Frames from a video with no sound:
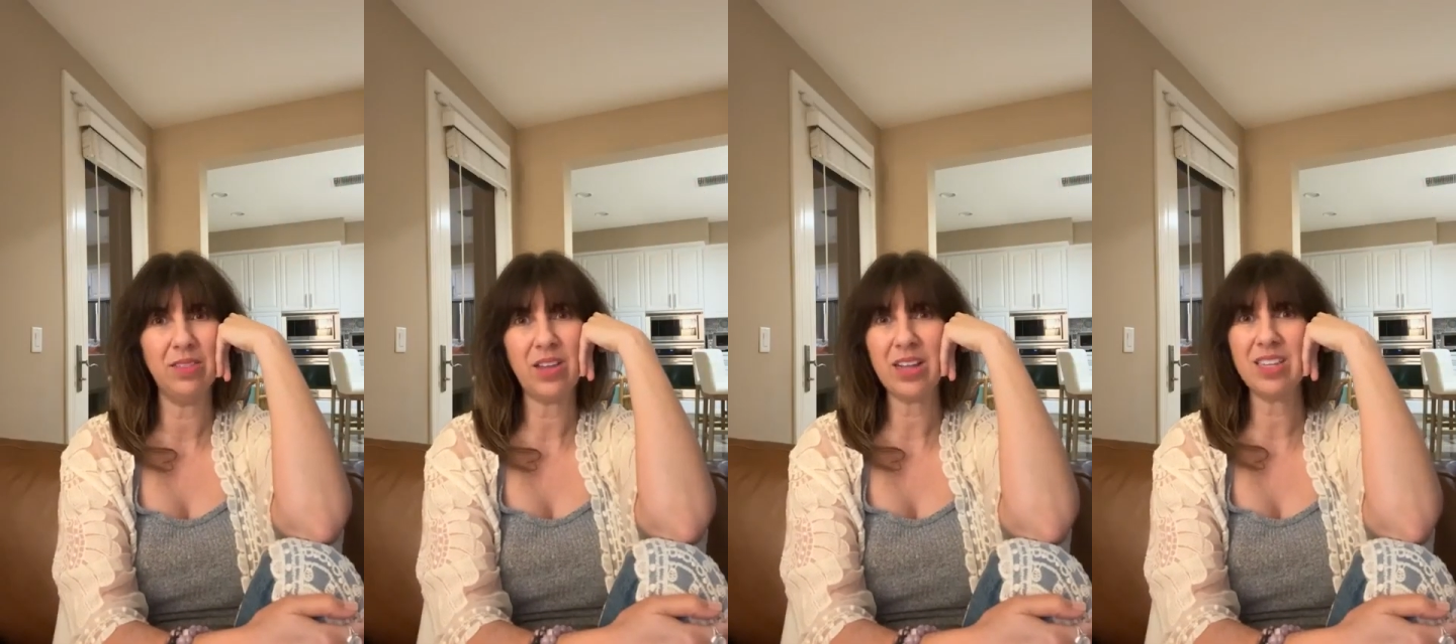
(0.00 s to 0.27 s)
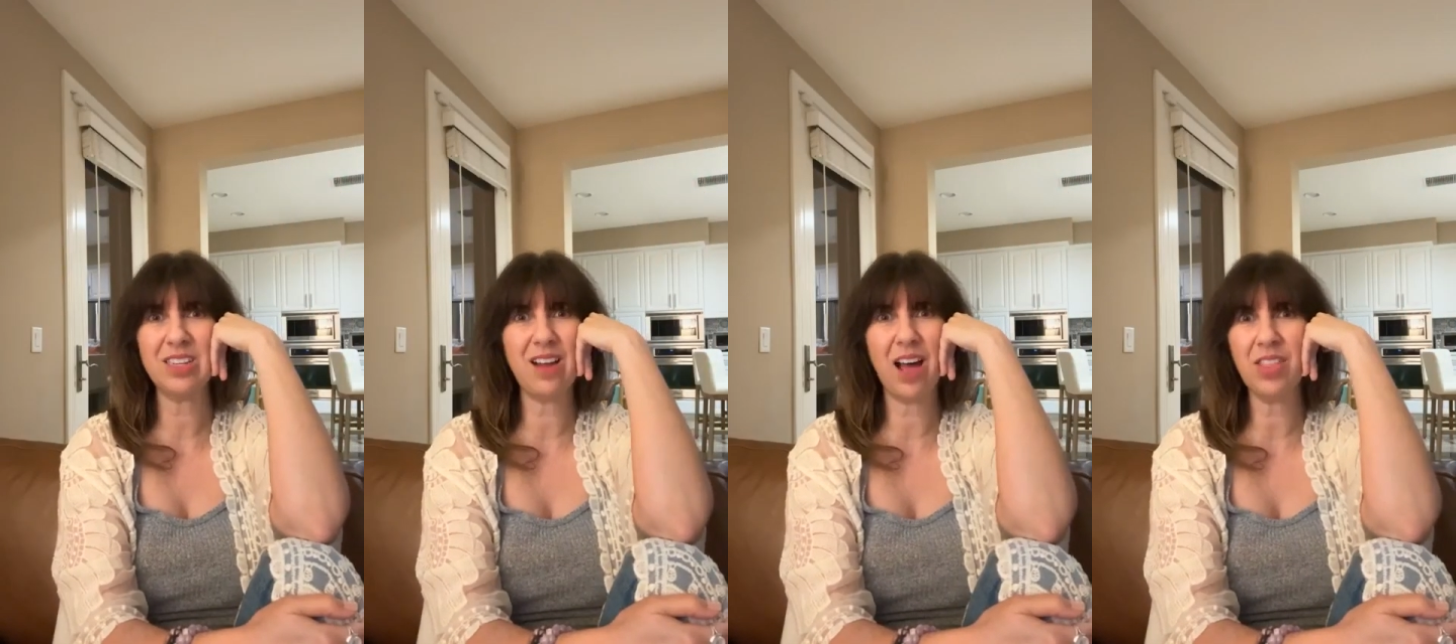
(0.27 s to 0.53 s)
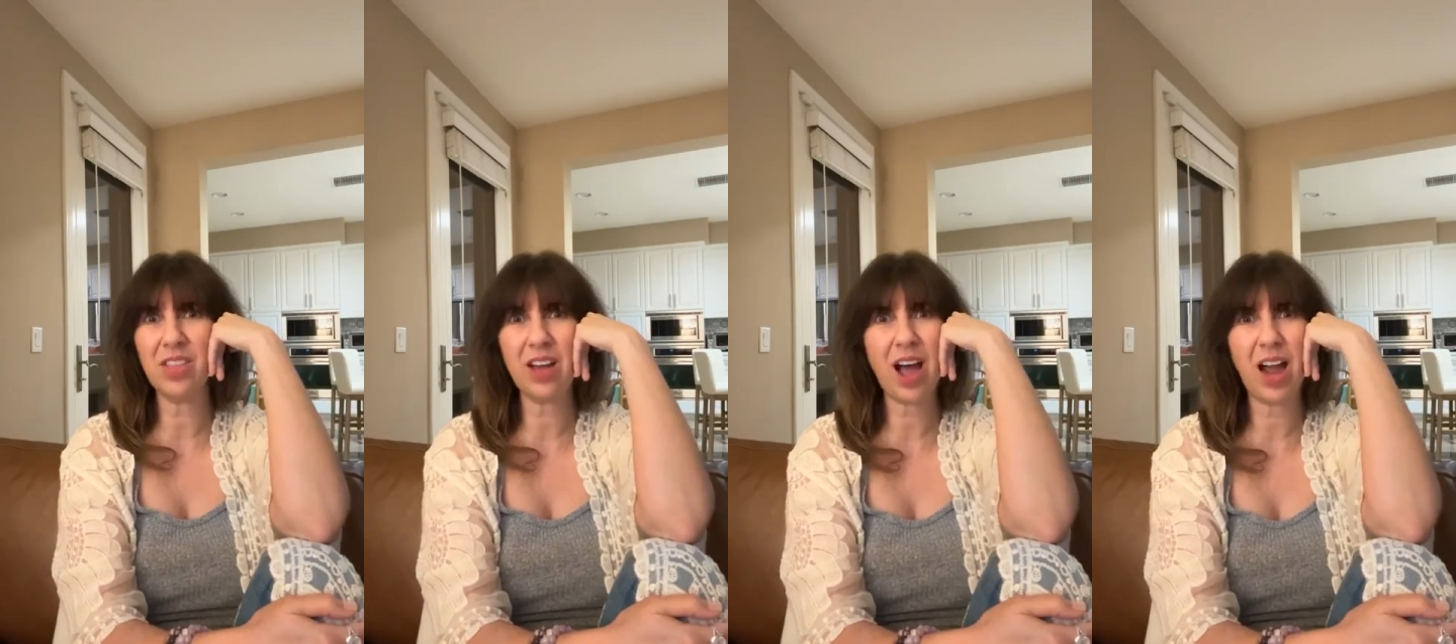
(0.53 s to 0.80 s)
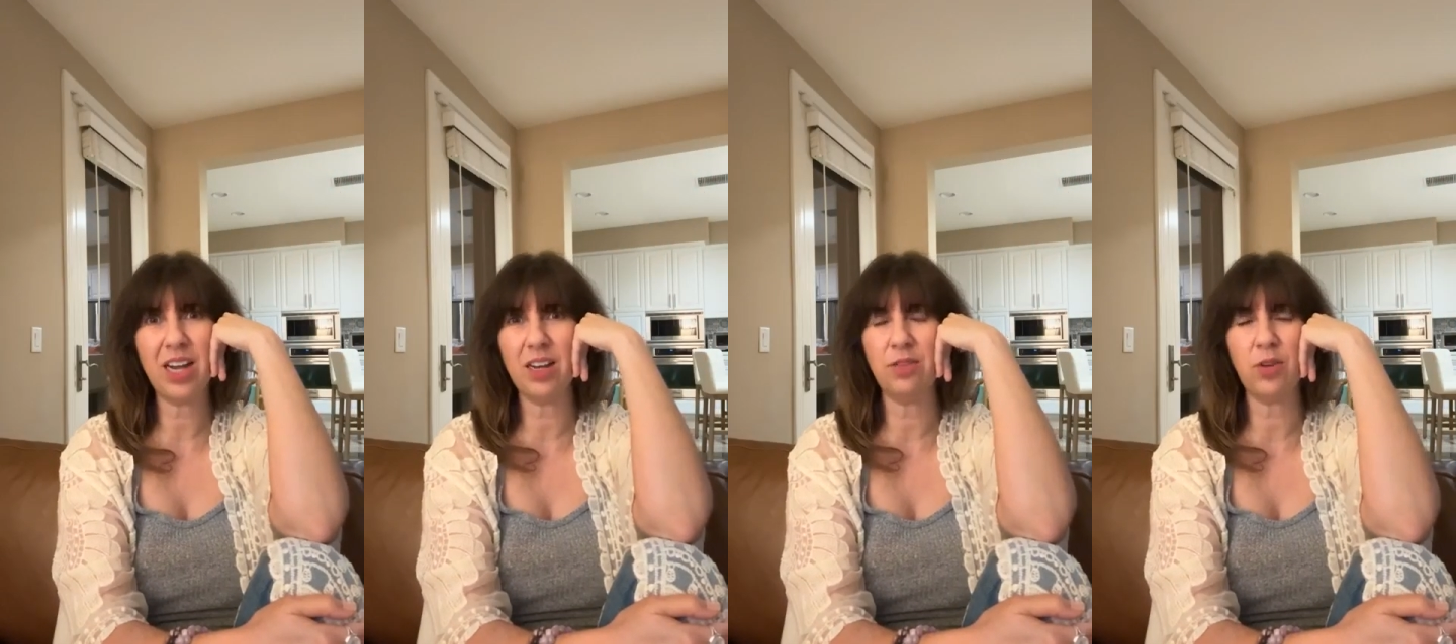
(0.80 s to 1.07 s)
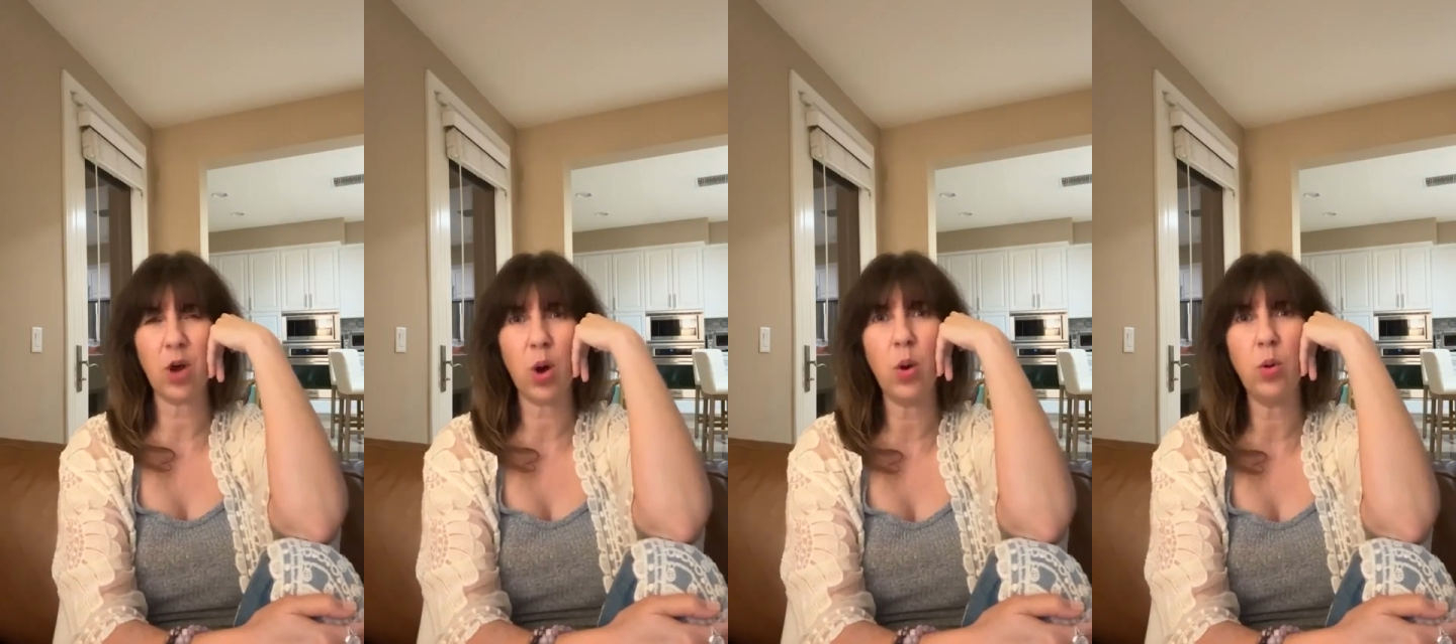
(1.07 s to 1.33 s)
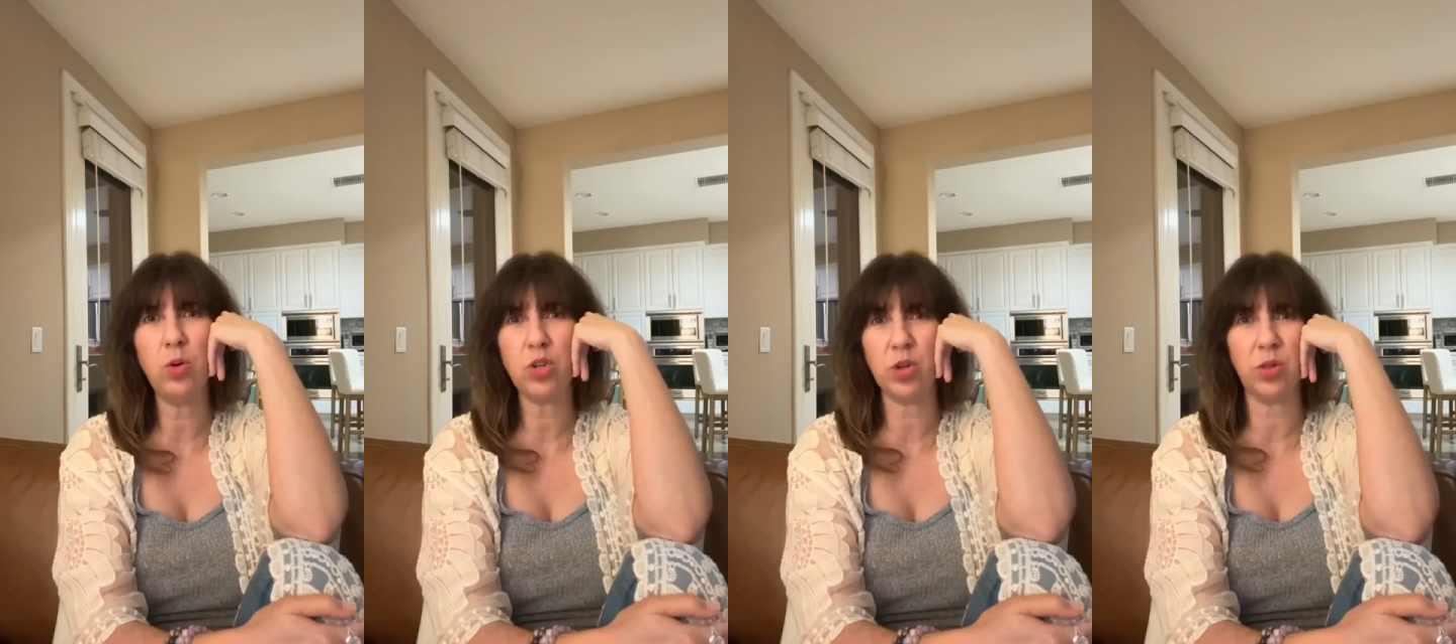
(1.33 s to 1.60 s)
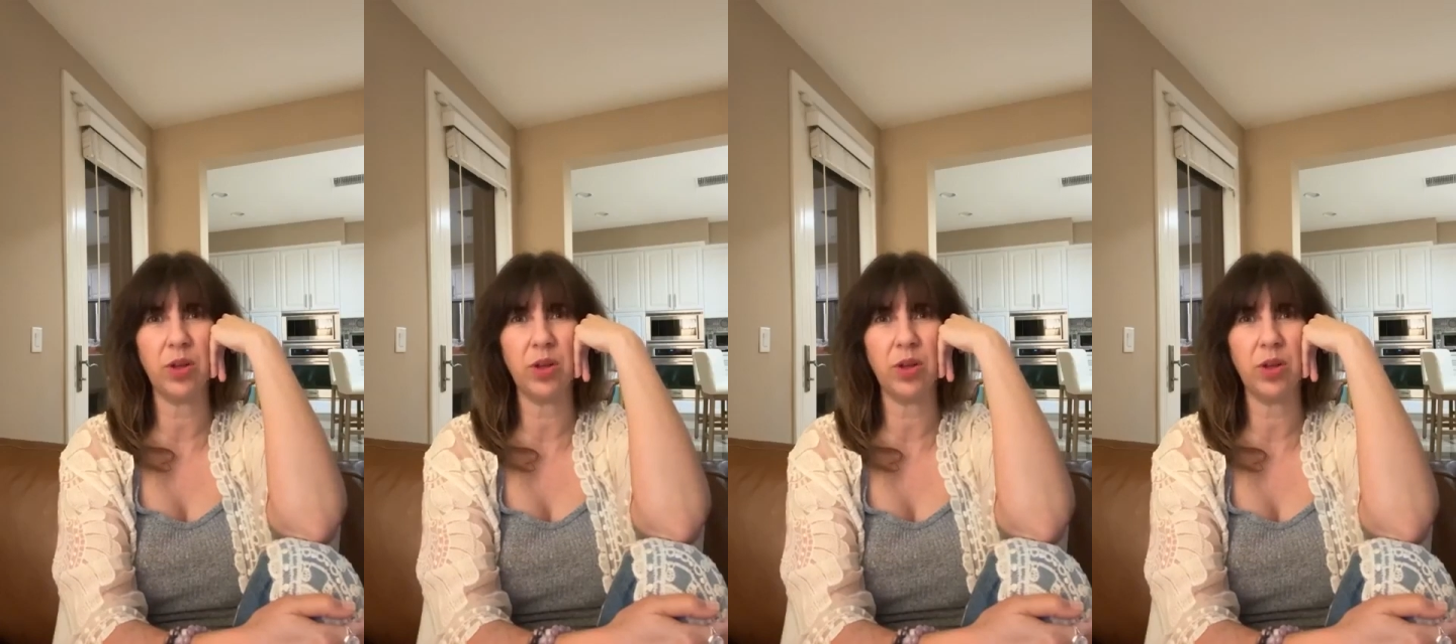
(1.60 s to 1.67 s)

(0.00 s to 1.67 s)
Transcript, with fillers: That's not the kind of coach